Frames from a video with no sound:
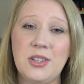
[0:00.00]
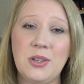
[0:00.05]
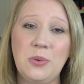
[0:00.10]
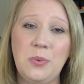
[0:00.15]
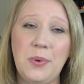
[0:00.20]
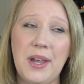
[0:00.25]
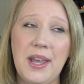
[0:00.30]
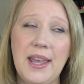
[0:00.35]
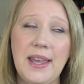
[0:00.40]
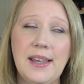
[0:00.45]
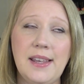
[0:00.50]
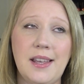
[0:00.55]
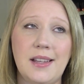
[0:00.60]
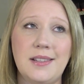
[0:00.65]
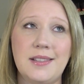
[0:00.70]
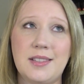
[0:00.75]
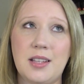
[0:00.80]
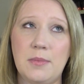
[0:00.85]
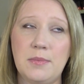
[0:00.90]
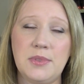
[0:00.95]
a week, and
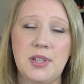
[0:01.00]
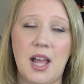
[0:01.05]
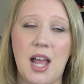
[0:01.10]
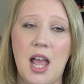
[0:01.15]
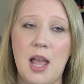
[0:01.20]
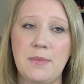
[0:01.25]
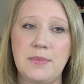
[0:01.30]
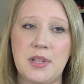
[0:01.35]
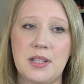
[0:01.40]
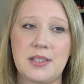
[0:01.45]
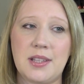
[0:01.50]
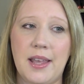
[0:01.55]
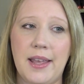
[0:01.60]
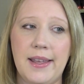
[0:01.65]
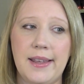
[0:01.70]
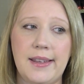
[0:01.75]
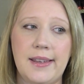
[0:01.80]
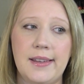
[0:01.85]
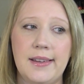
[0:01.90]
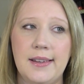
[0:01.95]
sometimes it's
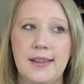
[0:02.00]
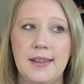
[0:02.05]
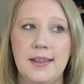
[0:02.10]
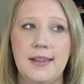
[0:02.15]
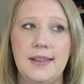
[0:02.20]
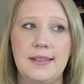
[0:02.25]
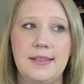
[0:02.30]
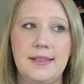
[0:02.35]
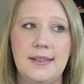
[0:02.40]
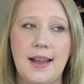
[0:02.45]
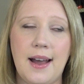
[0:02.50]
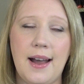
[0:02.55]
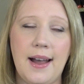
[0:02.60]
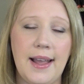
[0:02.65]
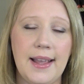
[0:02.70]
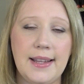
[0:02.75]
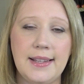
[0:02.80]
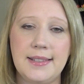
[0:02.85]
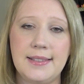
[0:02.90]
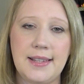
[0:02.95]
like
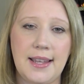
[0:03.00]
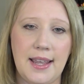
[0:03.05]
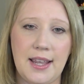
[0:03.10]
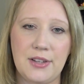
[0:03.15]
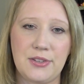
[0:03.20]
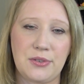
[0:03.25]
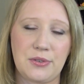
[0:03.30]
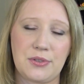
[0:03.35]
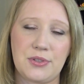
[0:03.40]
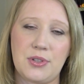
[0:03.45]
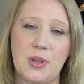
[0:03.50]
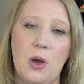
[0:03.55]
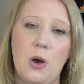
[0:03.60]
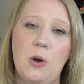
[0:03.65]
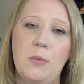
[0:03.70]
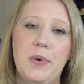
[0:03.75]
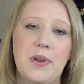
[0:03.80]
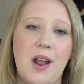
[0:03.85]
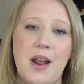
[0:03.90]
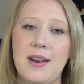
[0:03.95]
9 days or
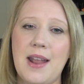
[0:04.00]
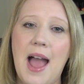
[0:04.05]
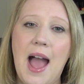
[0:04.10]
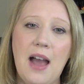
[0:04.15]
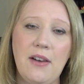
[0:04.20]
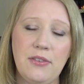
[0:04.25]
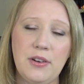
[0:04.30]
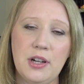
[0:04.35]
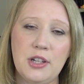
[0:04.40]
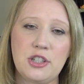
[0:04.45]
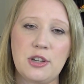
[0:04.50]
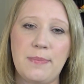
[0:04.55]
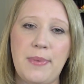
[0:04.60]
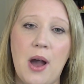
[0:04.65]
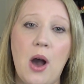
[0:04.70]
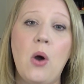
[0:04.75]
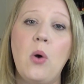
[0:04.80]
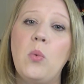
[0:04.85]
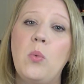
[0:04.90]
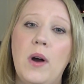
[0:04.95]
so, but on average
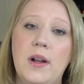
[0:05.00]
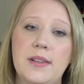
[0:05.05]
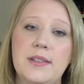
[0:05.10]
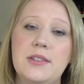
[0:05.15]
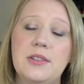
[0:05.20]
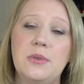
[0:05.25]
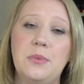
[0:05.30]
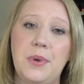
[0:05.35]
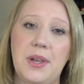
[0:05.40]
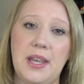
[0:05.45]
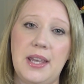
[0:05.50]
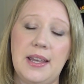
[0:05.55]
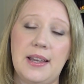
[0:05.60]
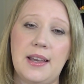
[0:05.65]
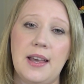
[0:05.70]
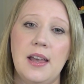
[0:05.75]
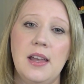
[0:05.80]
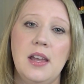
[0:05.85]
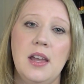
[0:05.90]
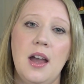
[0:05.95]
about once a
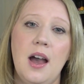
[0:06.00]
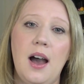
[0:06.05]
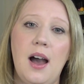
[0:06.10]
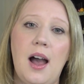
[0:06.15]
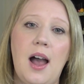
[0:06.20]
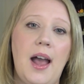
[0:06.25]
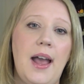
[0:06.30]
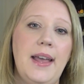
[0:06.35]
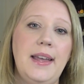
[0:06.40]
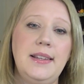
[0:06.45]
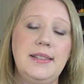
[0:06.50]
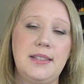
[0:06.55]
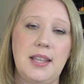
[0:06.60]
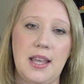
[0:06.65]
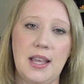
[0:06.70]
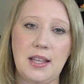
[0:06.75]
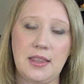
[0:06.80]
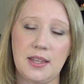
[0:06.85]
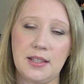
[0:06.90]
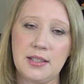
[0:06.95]
week, I
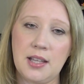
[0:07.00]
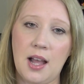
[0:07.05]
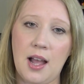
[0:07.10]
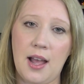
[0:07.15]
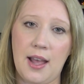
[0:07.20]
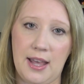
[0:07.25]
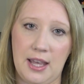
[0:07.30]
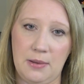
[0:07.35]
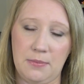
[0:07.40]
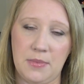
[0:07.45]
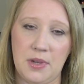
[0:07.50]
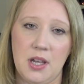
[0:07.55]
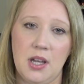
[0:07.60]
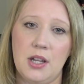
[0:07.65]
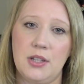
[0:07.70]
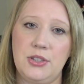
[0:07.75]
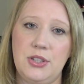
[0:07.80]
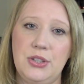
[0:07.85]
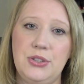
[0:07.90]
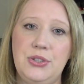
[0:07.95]
take the time
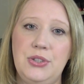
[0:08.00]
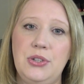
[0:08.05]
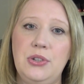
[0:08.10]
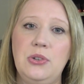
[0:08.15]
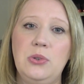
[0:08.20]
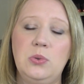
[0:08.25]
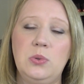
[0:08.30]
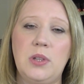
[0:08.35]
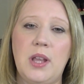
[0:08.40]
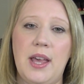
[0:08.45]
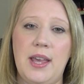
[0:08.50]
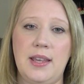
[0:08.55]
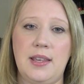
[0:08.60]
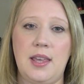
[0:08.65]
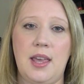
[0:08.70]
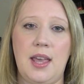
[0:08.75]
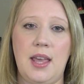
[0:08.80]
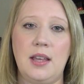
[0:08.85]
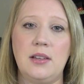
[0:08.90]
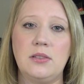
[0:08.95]
to do like
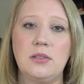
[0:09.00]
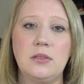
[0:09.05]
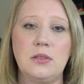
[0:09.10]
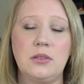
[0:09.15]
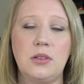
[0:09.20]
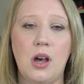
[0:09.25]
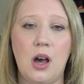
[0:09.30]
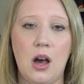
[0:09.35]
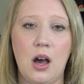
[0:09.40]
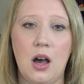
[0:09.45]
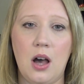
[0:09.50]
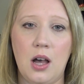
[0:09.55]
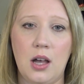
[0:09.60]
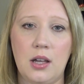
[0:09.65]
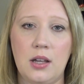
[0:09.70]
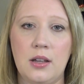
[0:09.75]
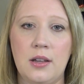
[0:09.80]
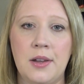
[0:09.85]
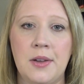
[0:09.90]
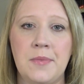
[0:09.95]
a
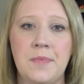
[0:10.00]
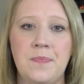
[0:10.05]
longer